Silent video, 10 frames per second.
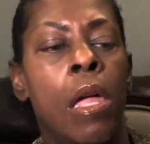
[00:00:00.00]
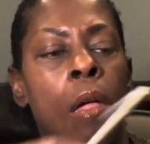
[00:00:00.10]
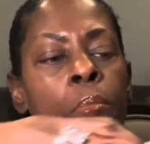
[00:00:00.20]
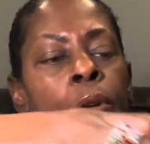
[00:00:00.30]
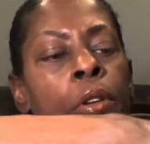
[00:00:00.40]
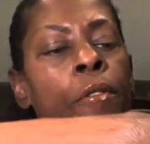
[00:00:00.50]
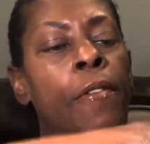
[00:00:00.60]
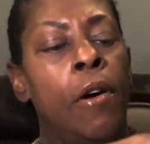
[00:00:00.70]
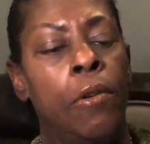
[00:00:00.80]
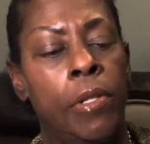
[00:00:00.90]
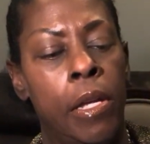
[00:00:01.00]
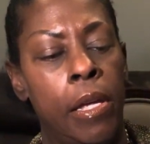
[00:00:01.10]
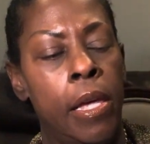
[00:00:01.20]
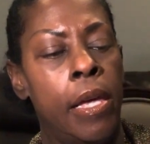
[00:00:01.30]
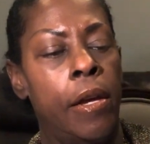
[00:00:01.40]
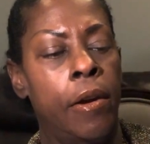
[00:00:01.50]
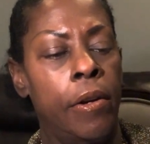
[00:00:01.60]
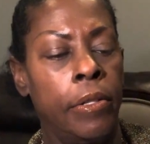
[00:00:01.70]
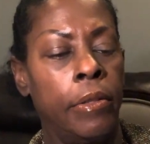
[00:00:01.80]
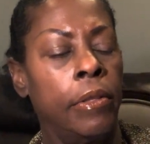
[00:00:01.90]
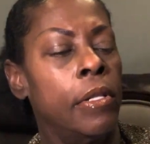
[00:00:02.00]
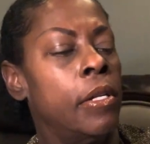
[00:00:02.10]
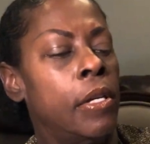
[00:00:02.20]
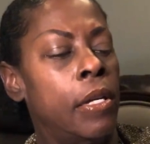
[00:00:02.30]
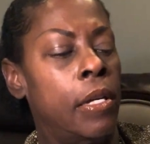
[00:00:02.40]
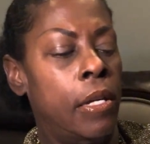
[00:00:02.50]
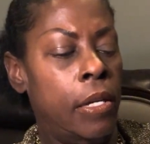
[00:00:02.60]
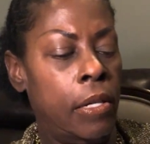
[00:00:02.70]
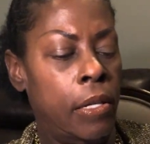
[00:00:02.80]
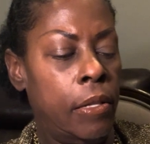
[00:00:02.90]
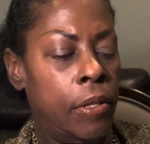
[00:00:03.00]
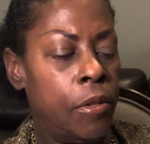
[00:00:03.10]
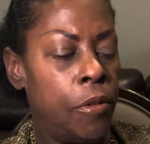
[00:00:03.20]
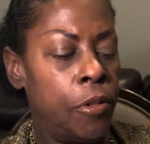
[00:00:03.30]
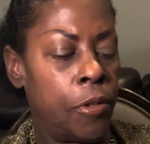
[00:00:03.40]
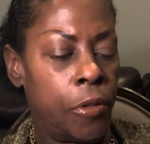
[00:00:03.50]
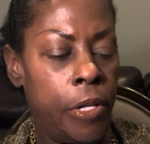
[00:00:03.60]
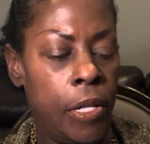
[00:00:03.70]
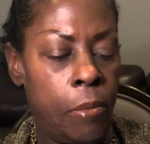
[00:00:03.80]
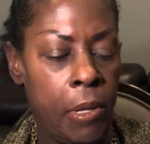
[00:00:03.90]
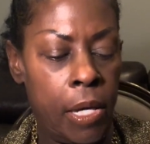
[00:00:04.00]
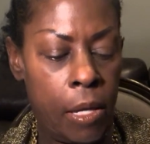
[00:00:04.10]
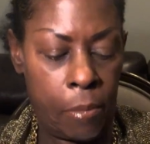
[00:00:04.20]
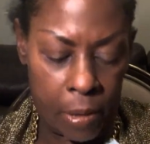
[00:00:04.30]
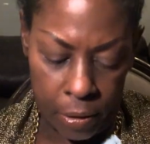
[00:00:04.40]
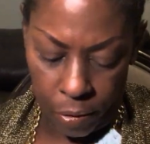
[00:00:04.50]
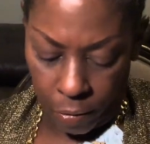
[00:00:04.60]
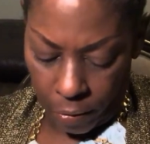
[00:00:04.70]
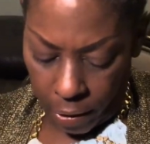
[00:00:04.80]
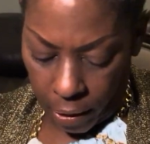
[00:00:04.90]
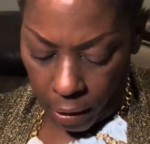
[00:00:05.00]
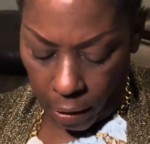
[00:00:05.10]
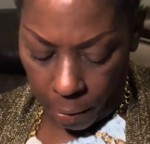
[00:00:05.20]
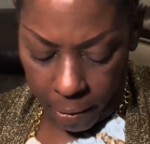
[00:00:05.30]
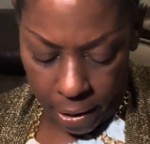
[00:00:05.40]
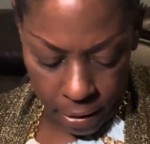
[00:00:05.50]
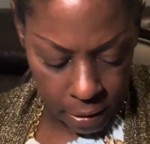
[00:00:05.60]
Put your phone here. It's too short. Let me keep unscrewing it a little bit.